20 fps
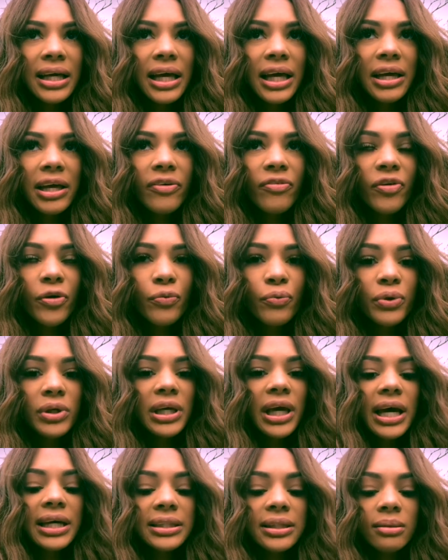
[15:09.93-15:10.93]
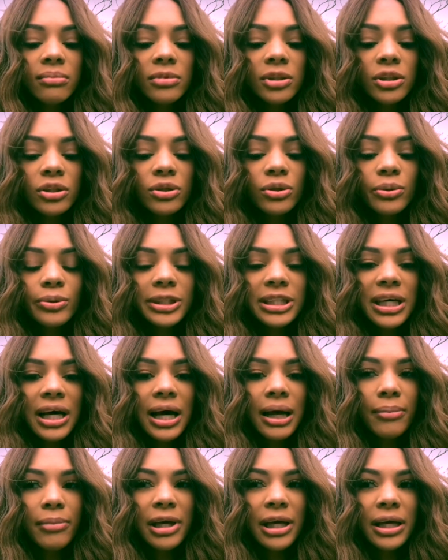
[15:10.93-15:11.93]
if it really has something to do with
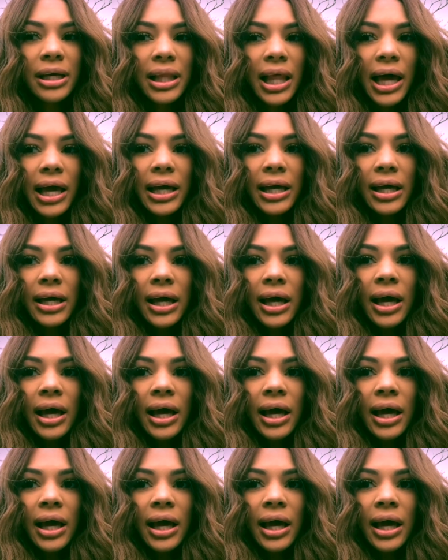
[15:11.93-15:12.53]
timing, like,